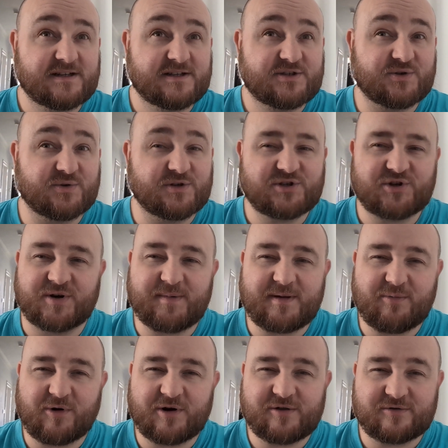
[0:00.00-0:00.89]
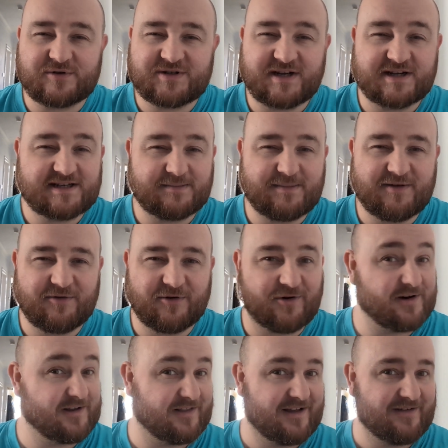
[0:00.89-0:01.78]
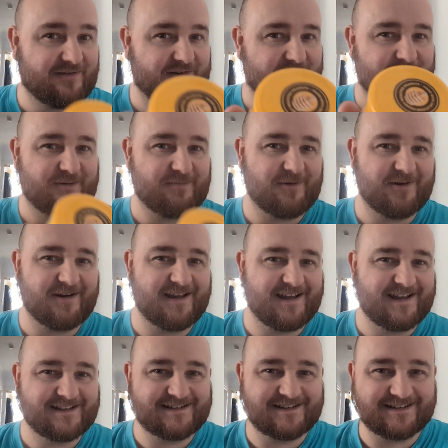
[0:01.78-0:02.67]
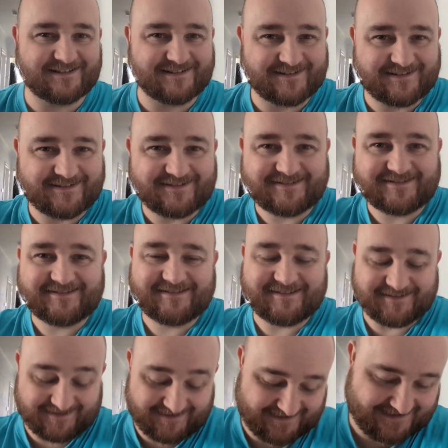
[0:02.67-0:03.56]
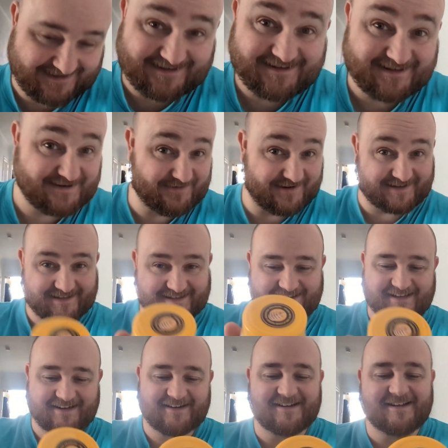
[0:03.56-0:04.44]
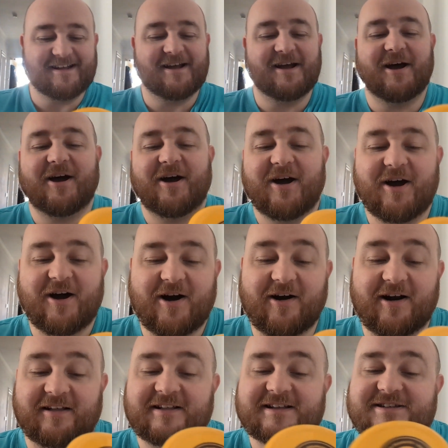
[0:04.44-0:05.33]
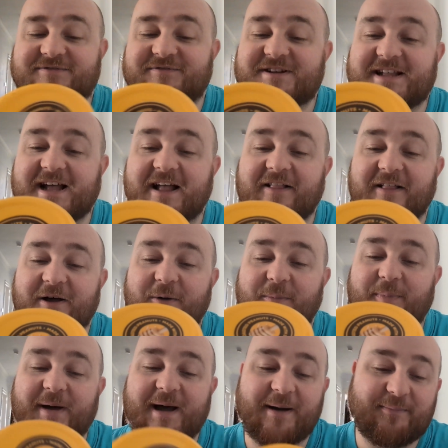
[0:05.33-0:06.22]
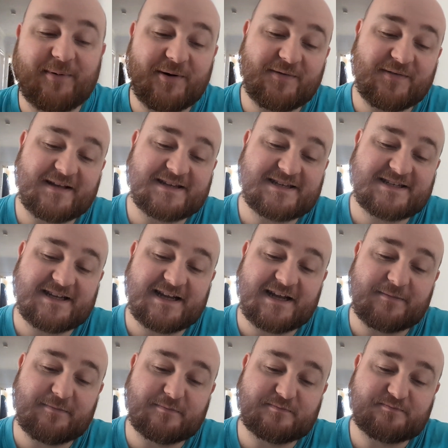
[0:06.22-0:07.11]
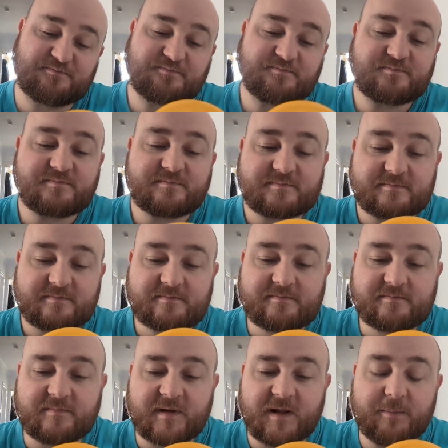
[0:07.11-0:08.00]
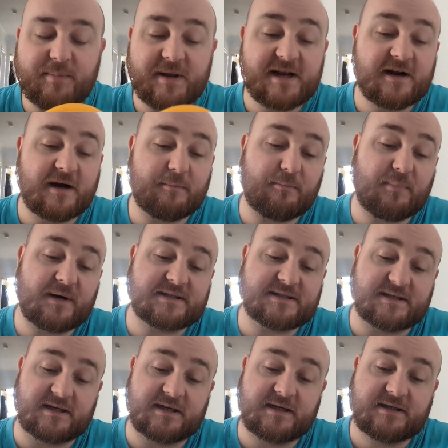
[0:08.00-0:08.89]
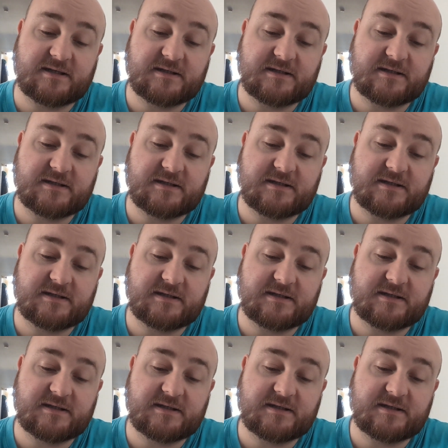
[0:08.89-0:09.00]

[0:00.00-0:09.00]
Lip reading: So it's going to be one of those things, I'm either going to love it or I'm going to hate it, you know? See what I did there? All right, let's read a little bit about this peanut butter.